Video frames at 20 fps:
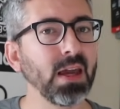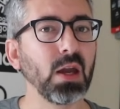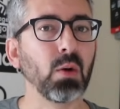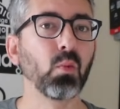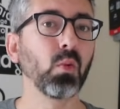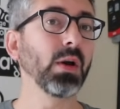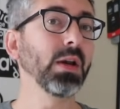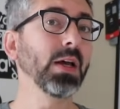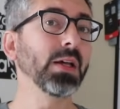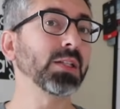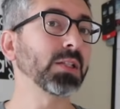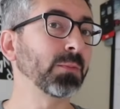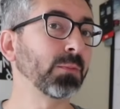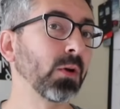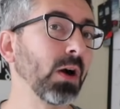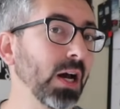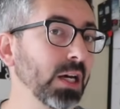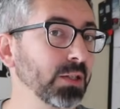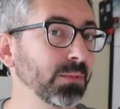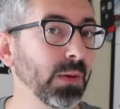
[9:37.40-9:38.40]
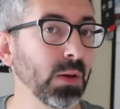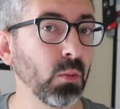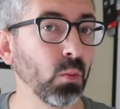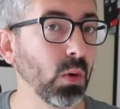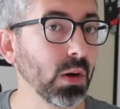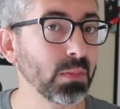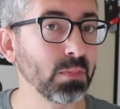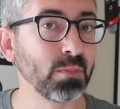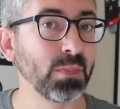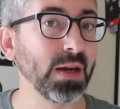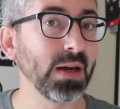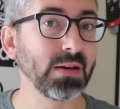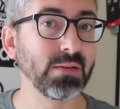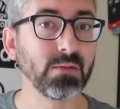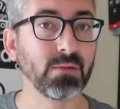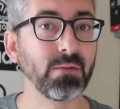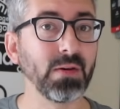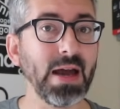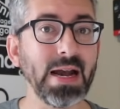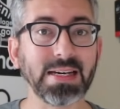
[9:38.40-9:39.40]
It would not surprise me one bit.
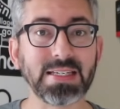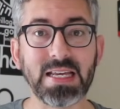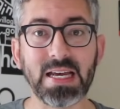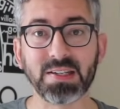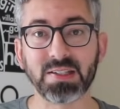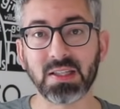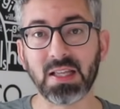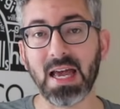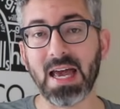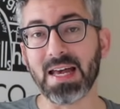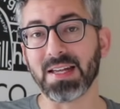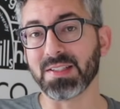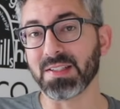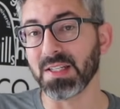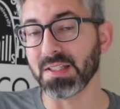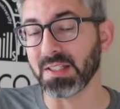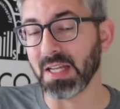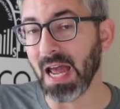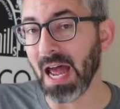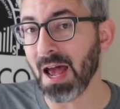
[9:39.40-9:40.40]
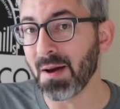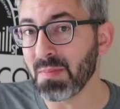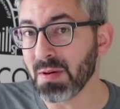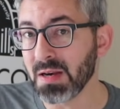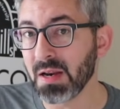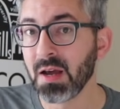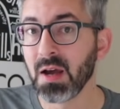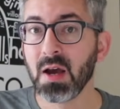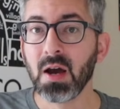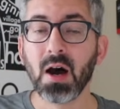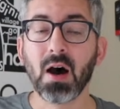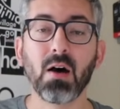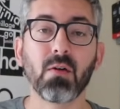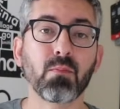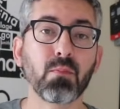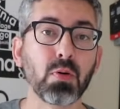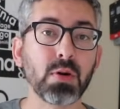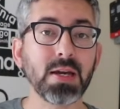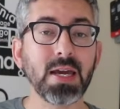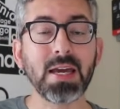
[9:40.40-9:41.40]
In fact, Tesla has this habit
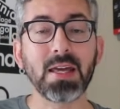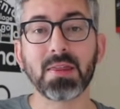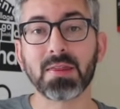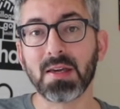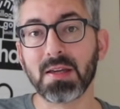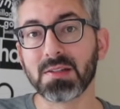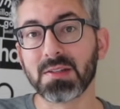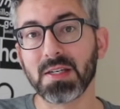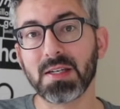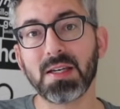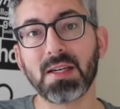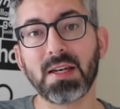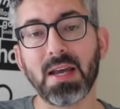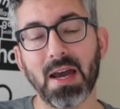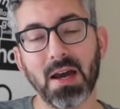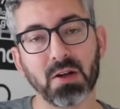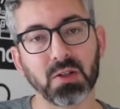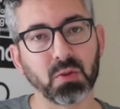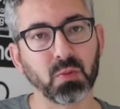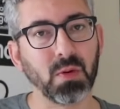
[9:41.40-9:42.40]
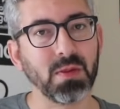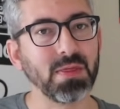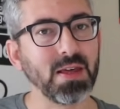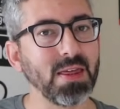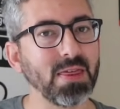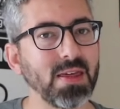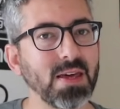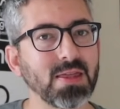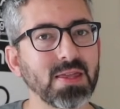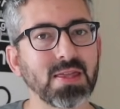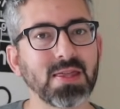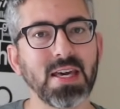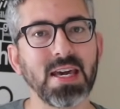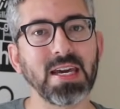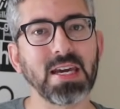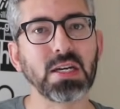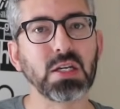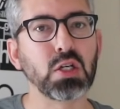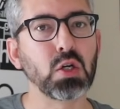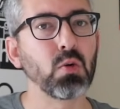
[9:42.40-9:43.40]
of bringing things in-house when they think that they
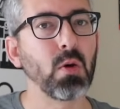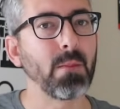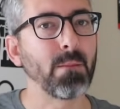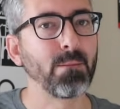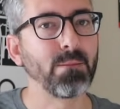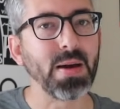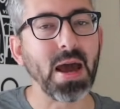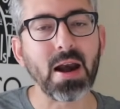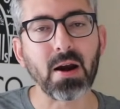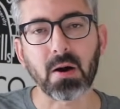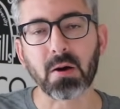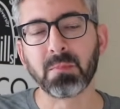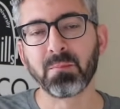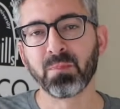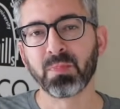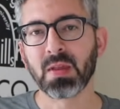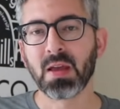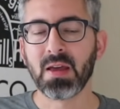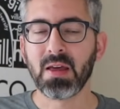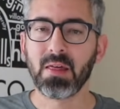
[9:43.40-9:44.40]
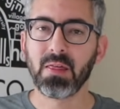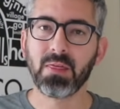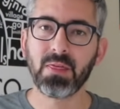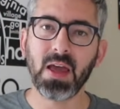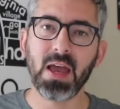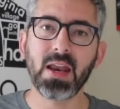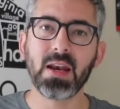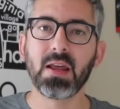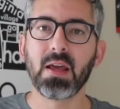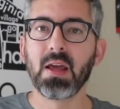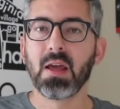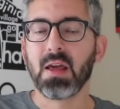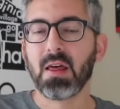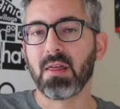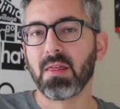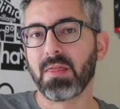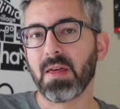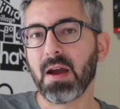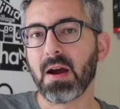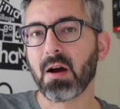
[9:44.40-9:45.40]
can do it better than
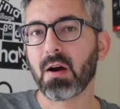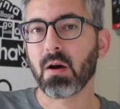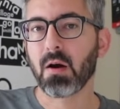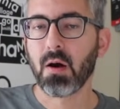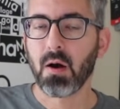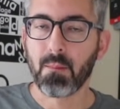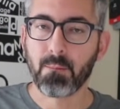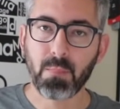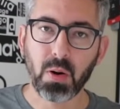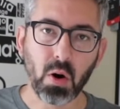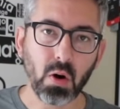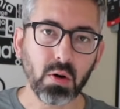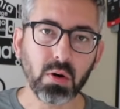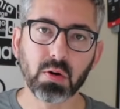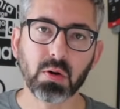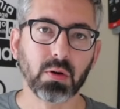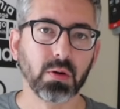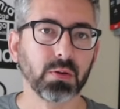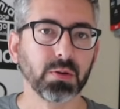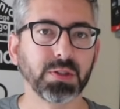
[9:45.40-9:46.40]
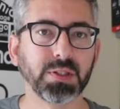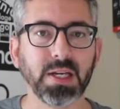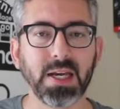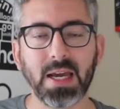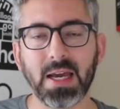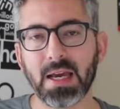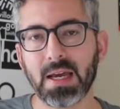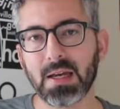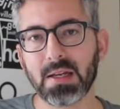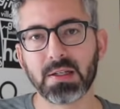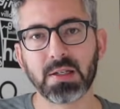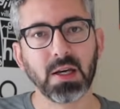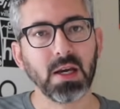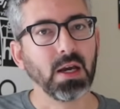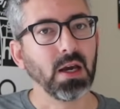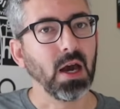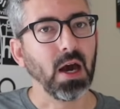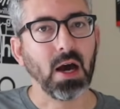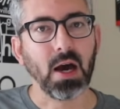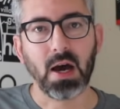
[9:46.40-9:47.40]
their partners. And
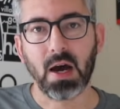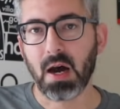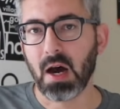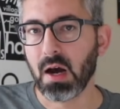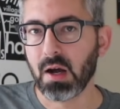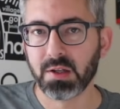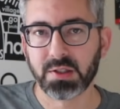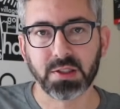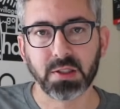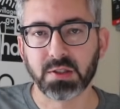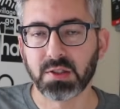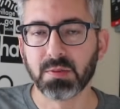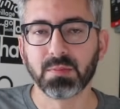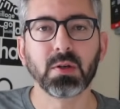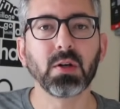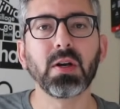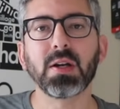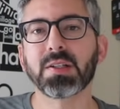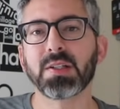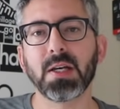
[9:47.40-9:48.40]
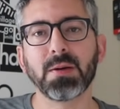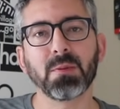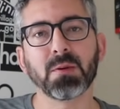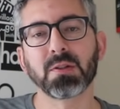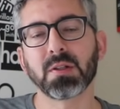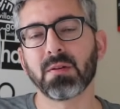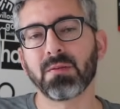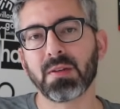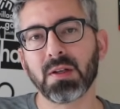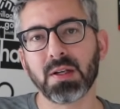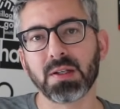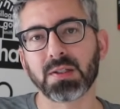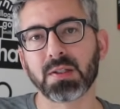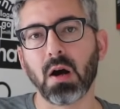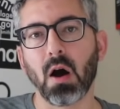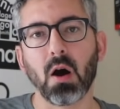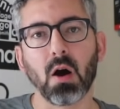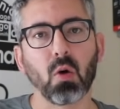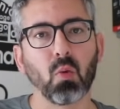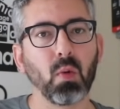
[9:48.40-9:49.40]
some good examples of this
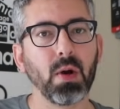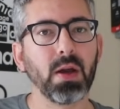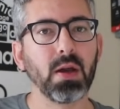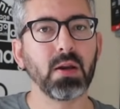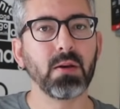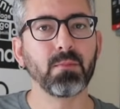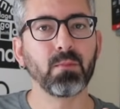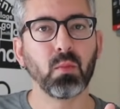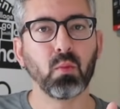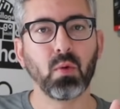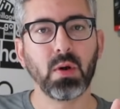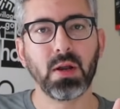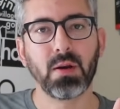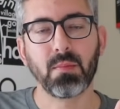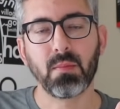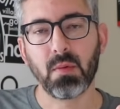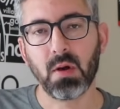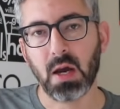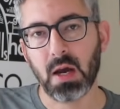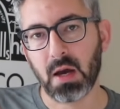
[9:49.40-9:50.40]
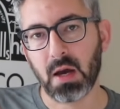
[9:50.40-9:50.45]
are when